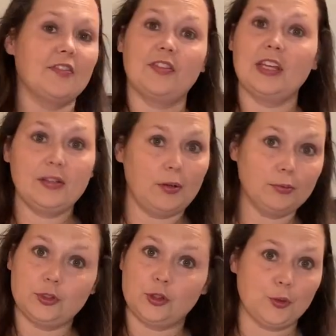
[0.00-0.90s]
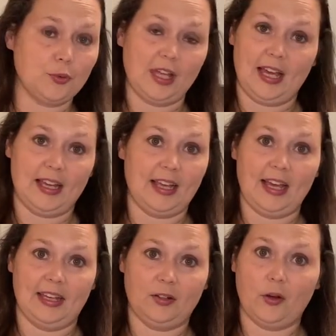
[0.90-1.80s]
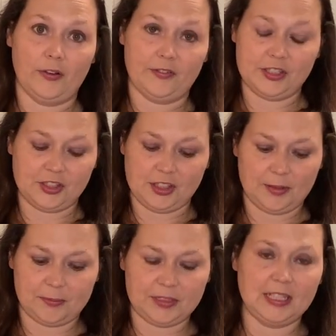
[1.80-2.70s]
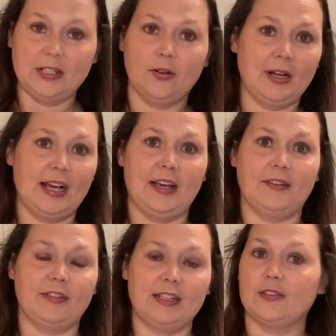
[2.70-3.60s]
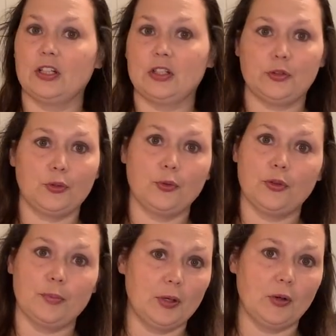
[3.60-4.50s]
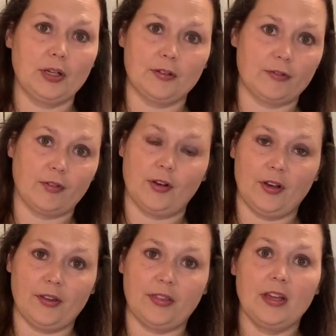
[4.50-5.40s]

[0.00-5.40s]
They don't do that at coffee shops. They don't add flavoring to the milk and the froth.